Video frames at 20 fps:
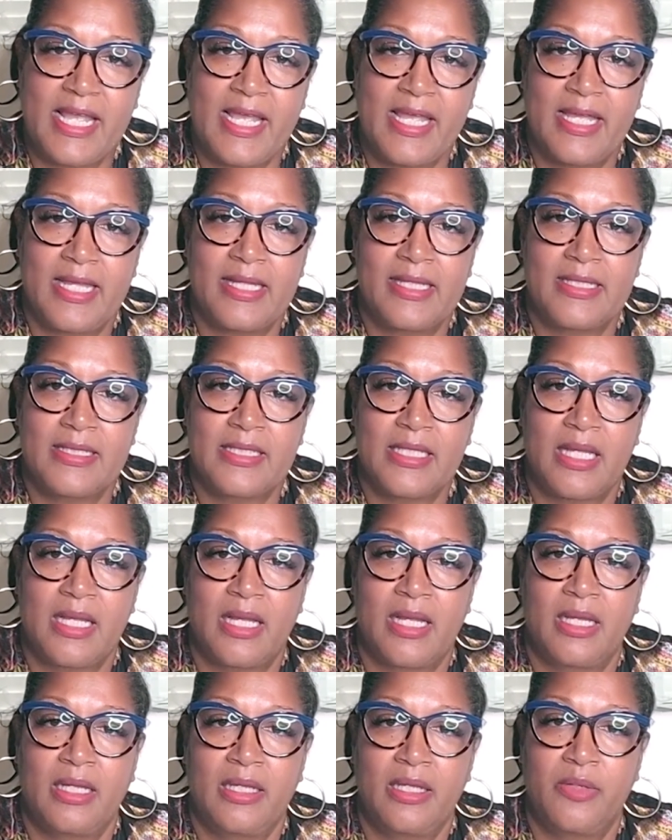and
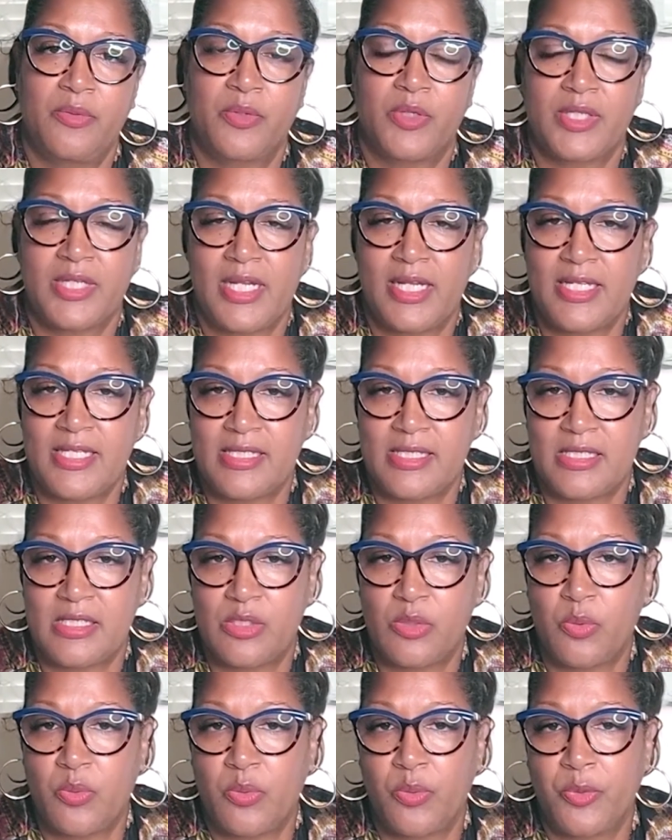he organized a
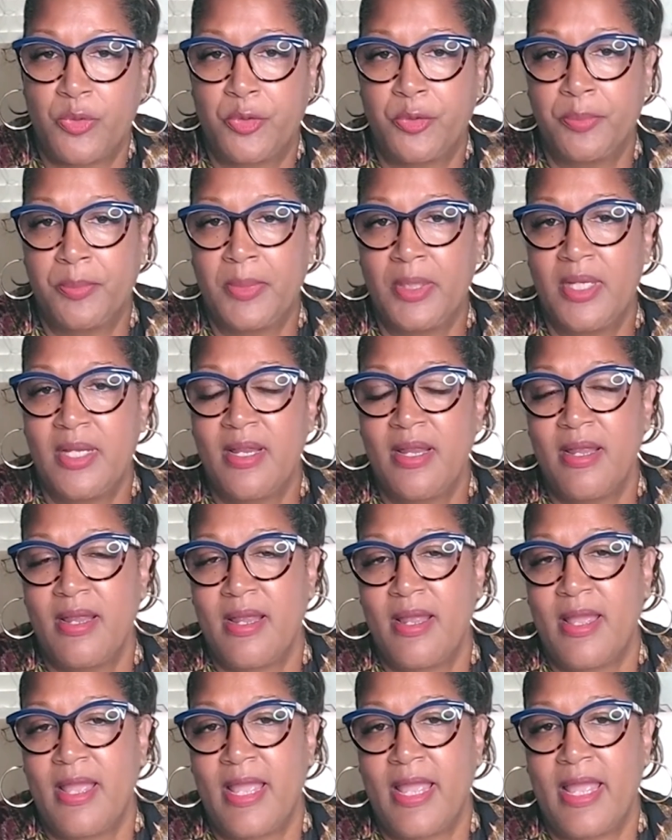storm
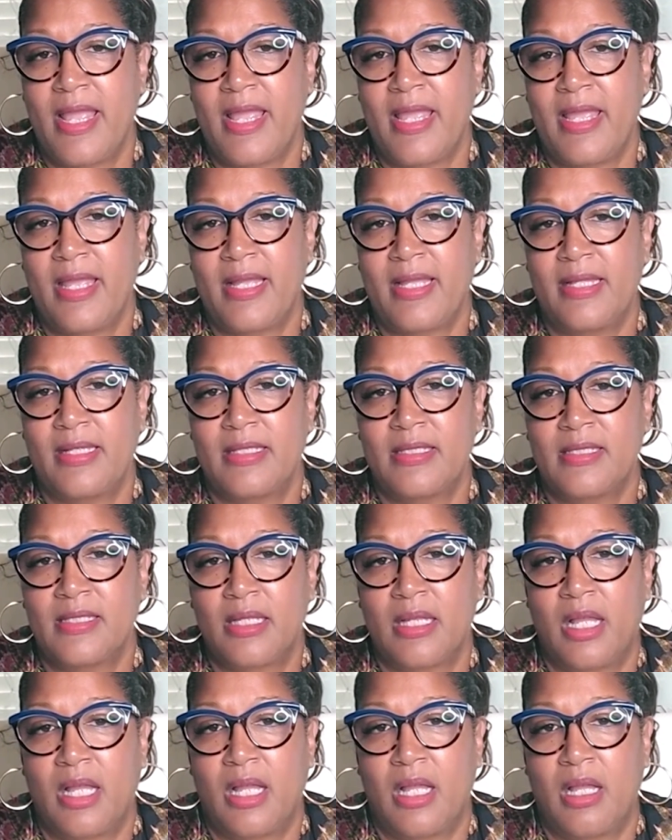
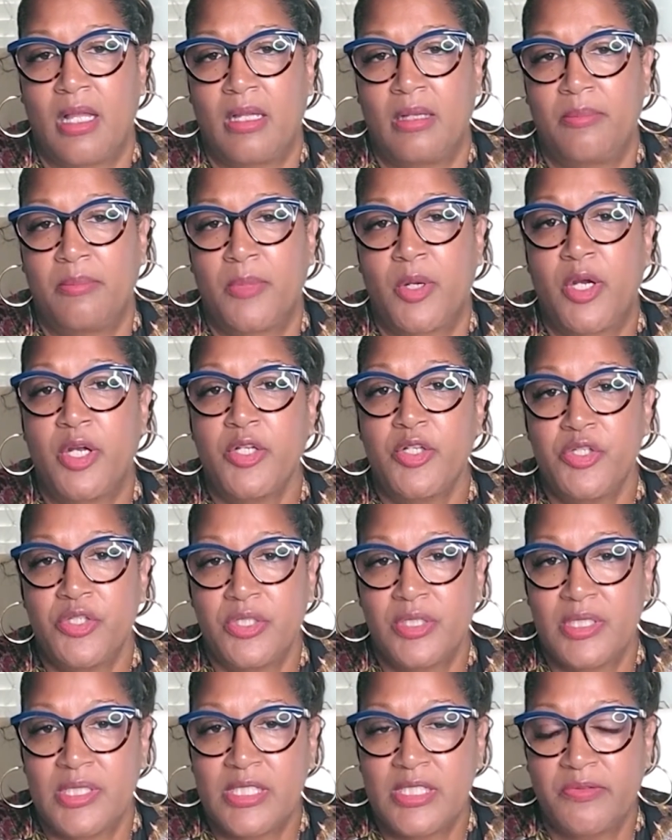and
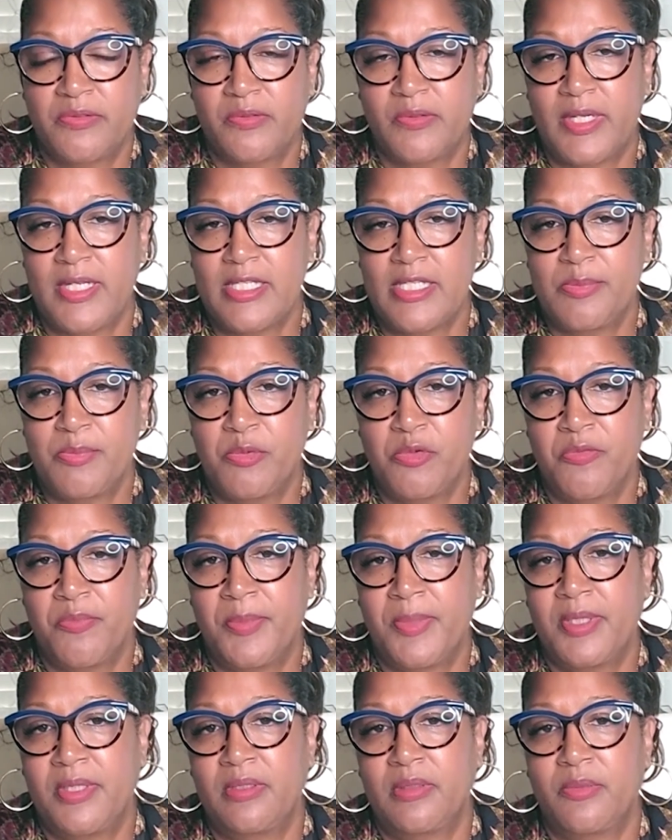marched in the civil rights
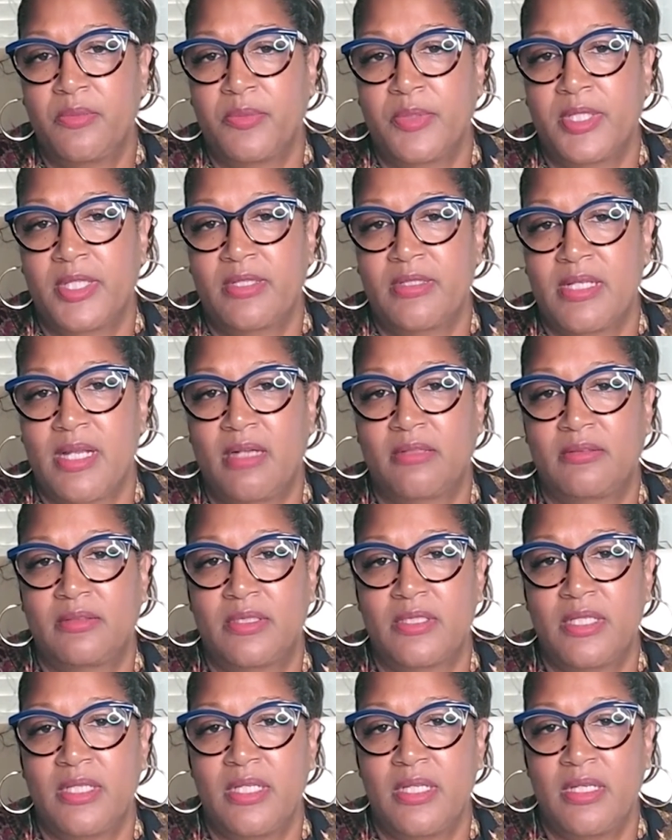movement with Dr.
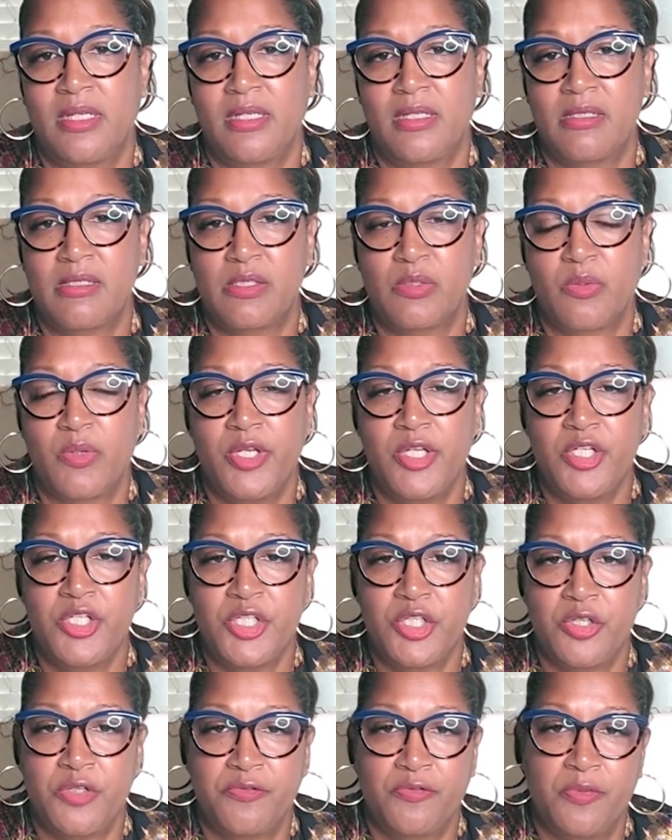King. And so he
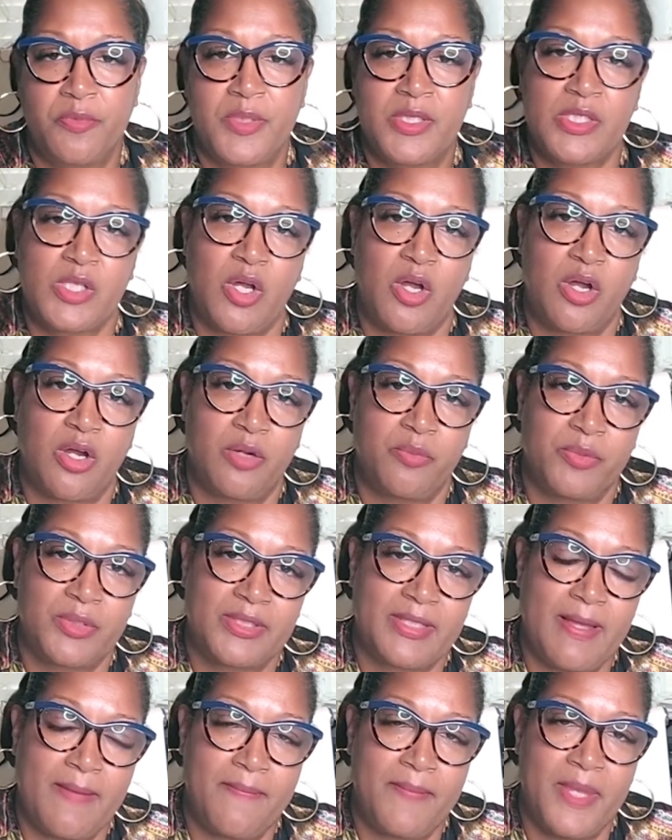shared from his heart
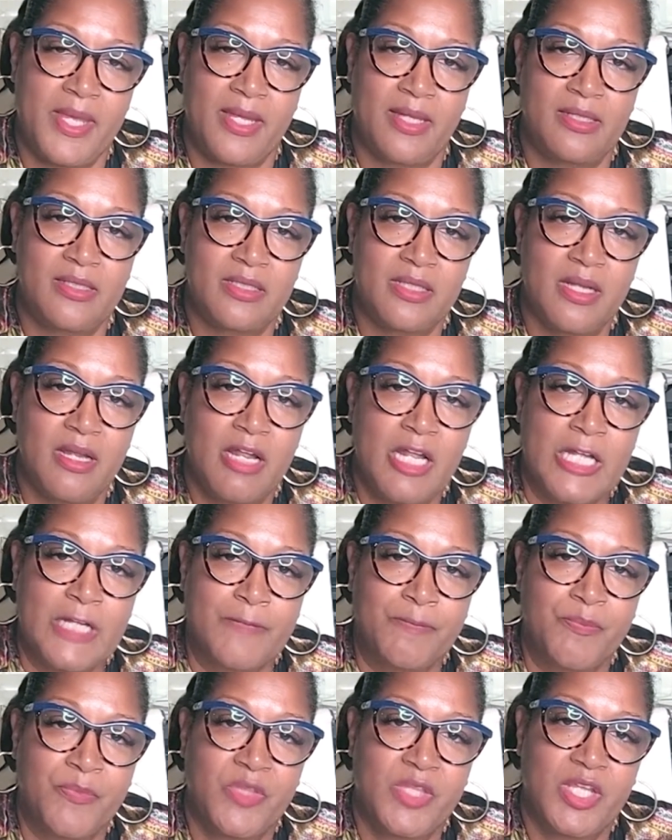what that meant.
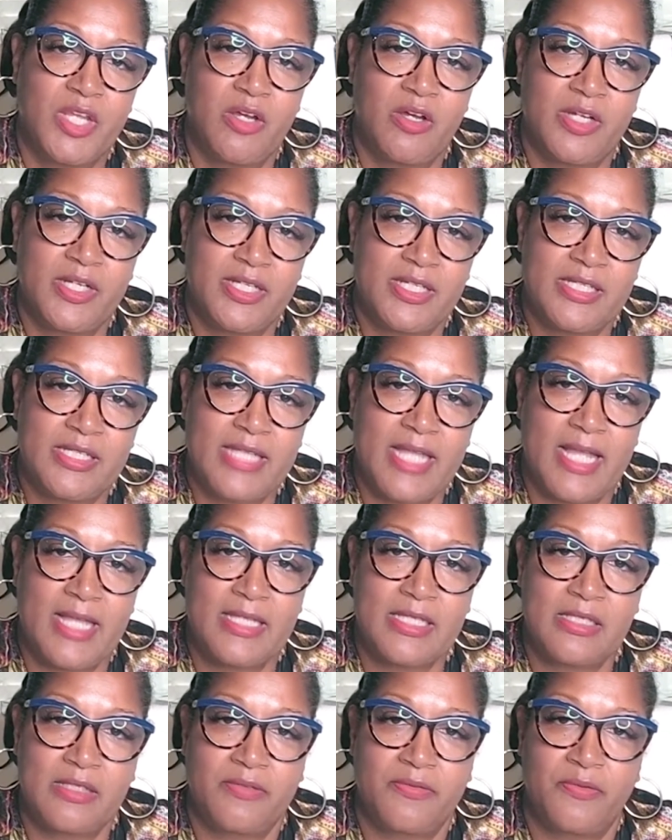The audience
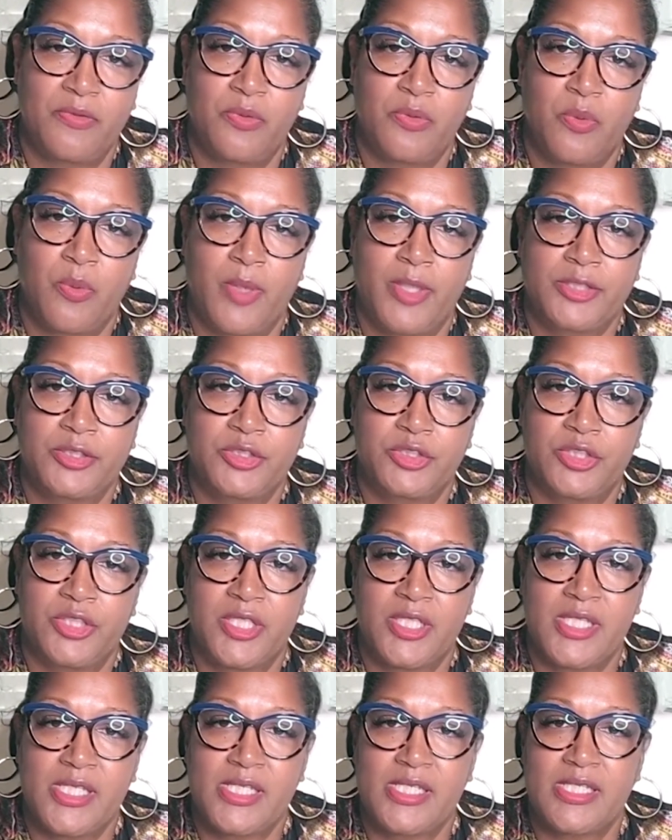asked a few
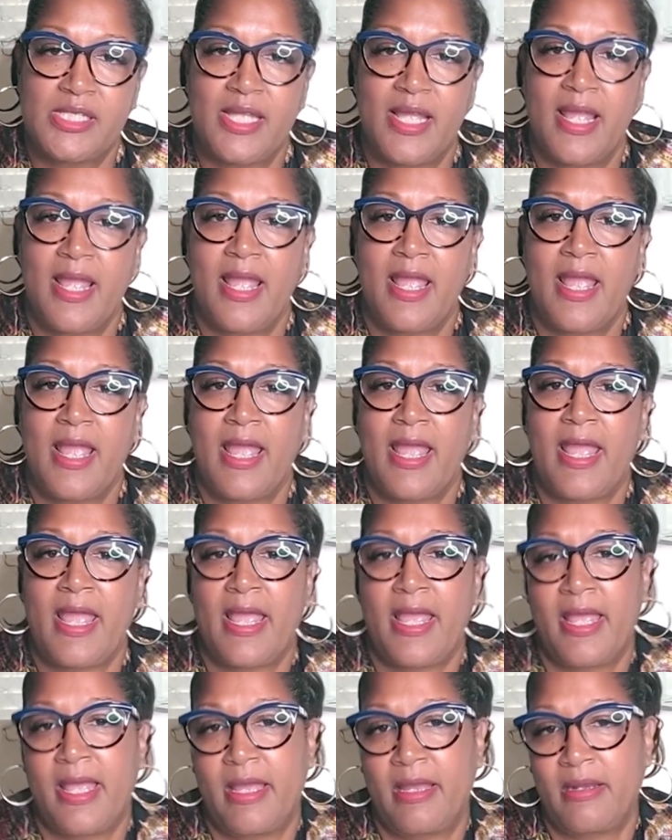questions,
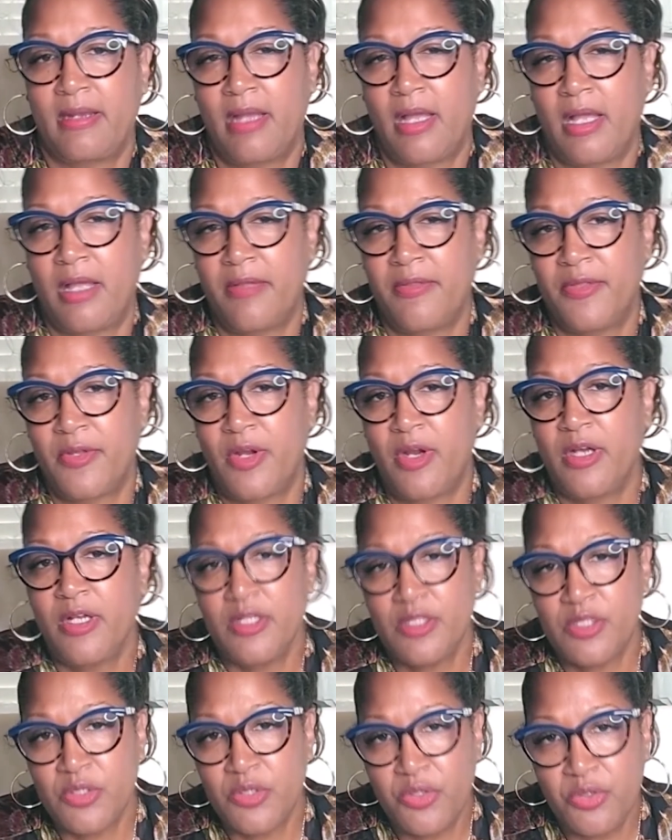and there
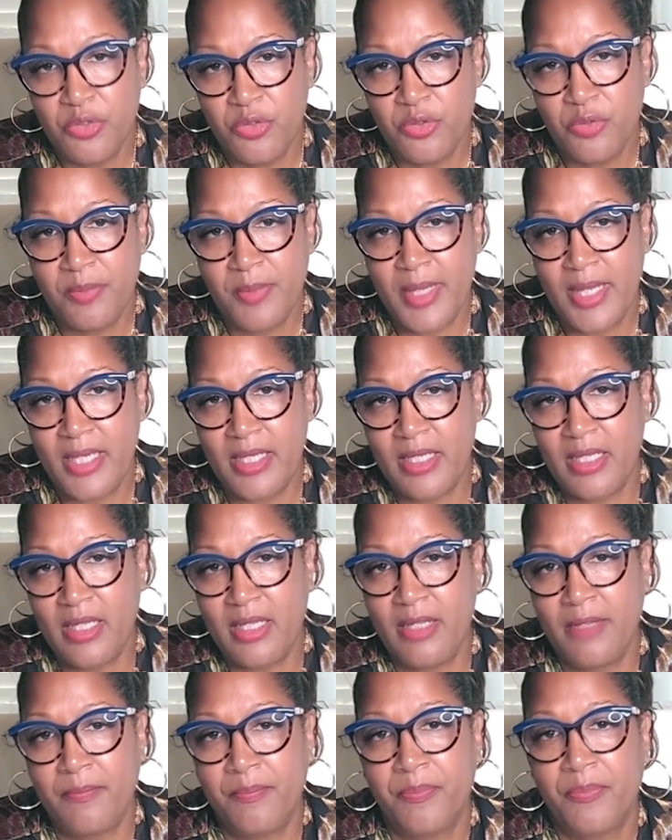aren't too
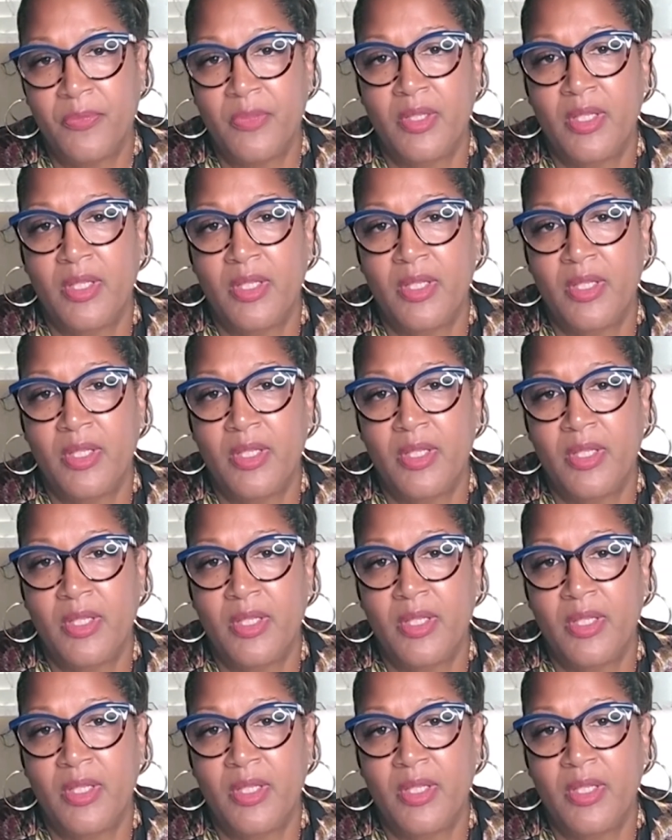many